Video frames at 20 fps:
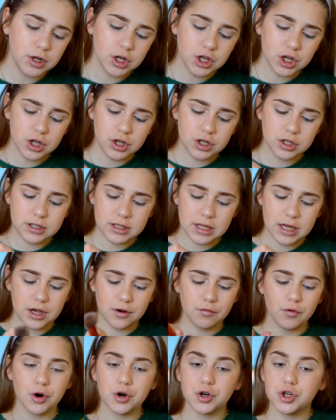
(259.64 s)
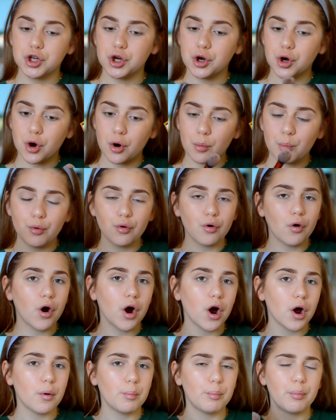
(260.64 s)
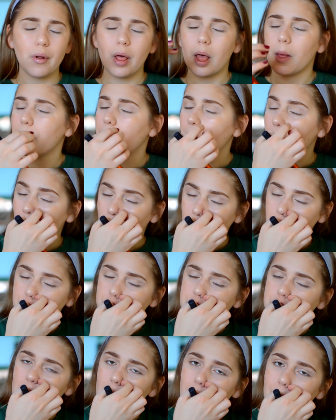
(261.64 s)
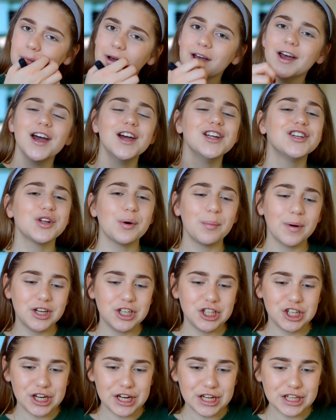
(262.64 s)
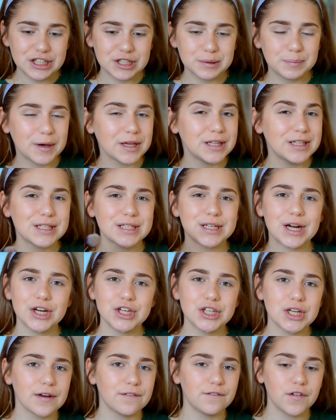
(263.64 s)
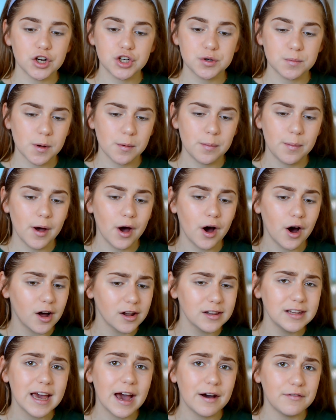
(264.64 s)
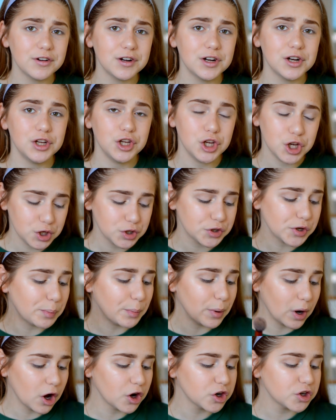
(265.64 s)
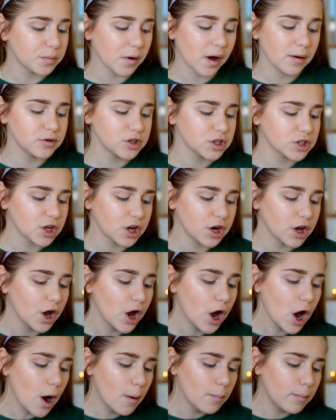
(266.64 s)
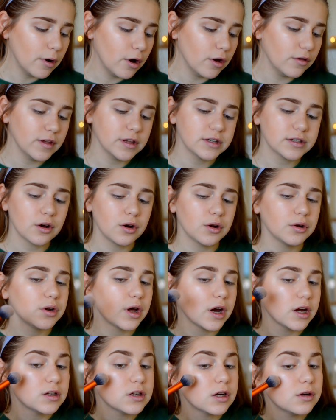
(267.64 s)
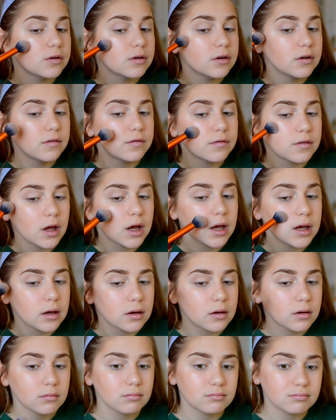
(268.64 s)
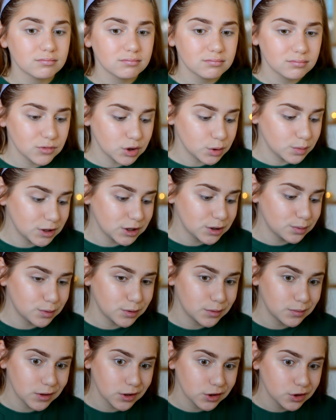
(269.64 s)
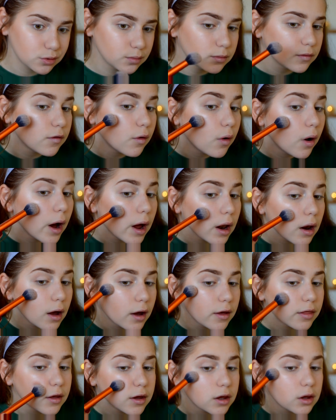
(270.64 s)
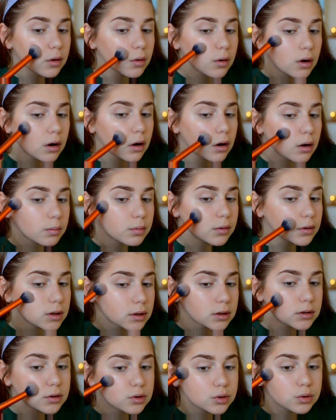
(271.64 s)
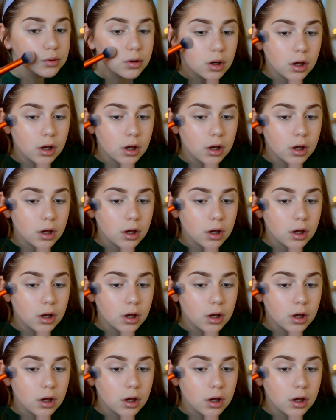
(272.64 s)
going to use the Rockature blush just on my cheeks because it's nice to like flush them up a bit. I hardly ever use a blush, but I'm just going to put this on. I don't know if like you're meant to put blush on before highlight. I think you are, but it's all